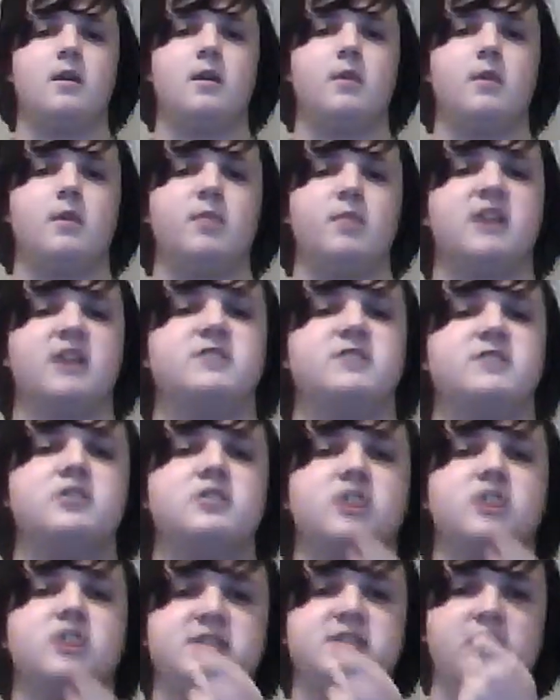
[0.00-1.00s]
Because of
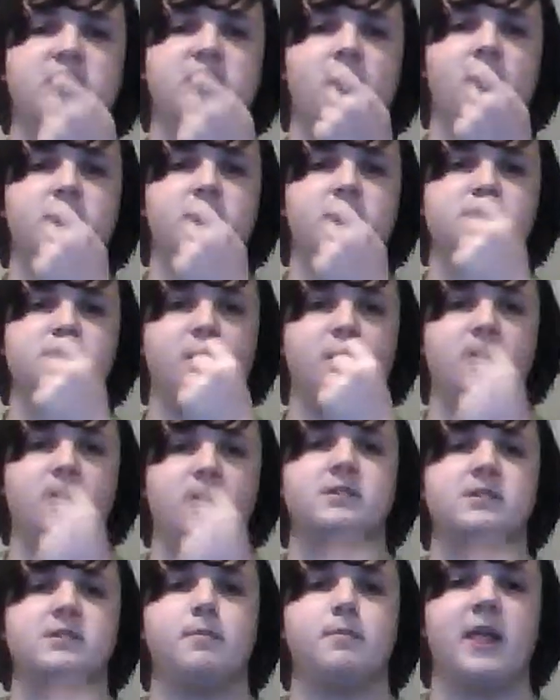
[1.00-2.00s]
ingesting all these
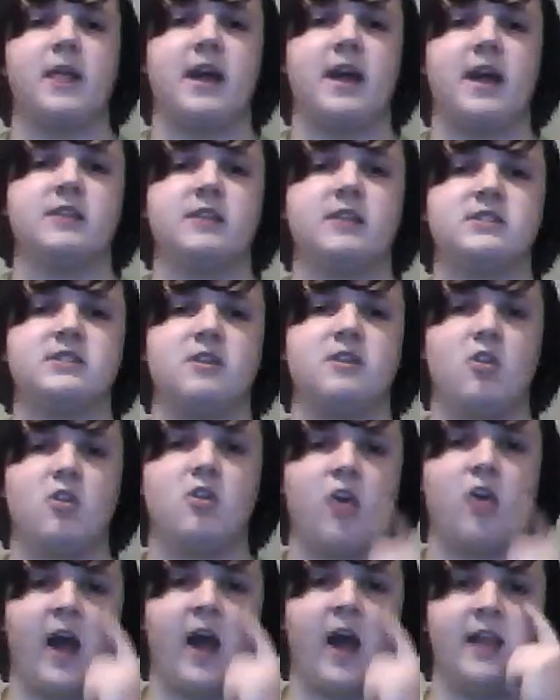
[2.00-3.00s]
berries and plants,
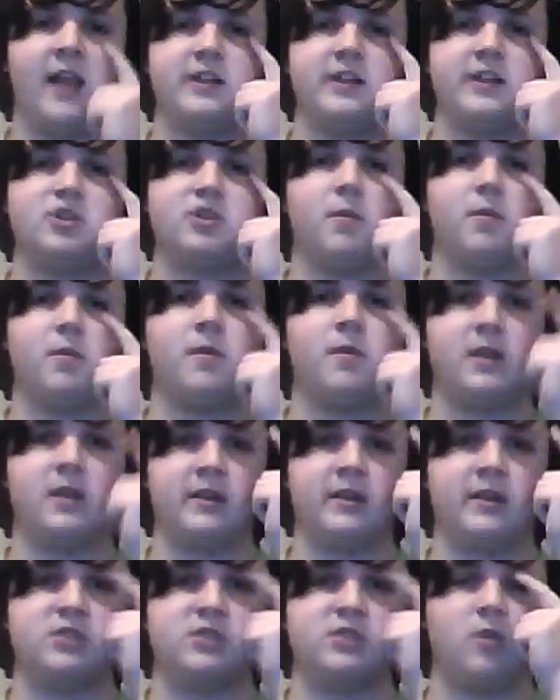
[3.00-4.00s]
her eyelids are
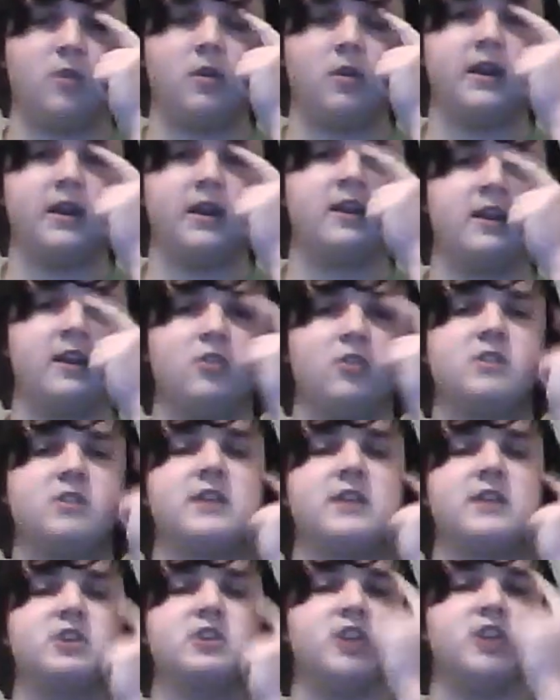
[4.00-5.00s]
permanently swollen, and it looks like she